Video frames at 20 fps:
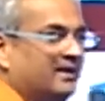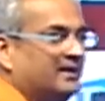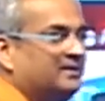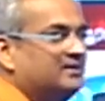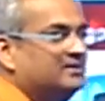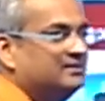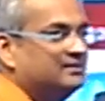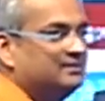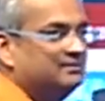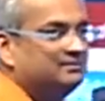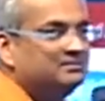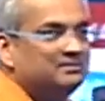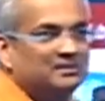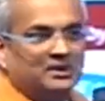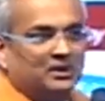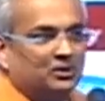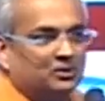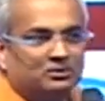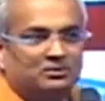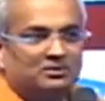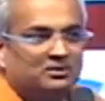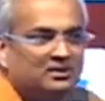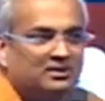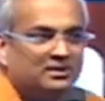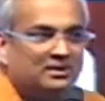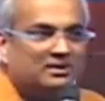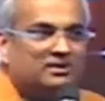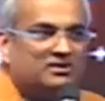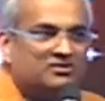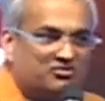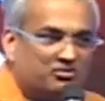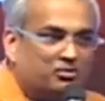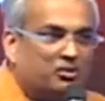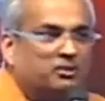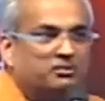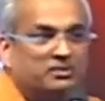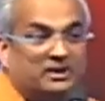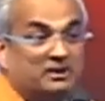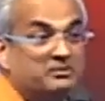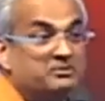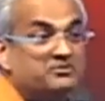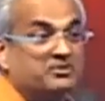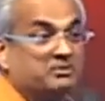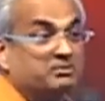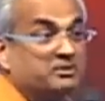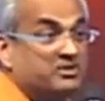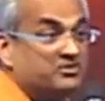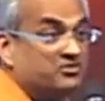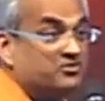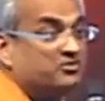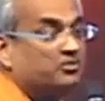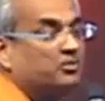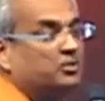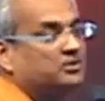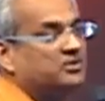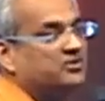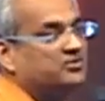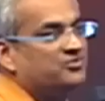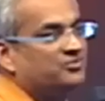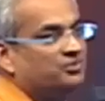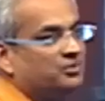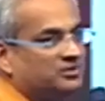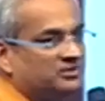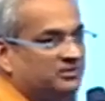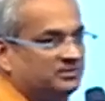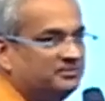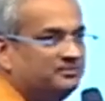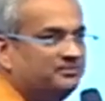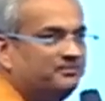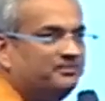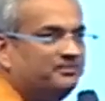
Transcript: and the, you know, small become, in some cases, smaller and smaller.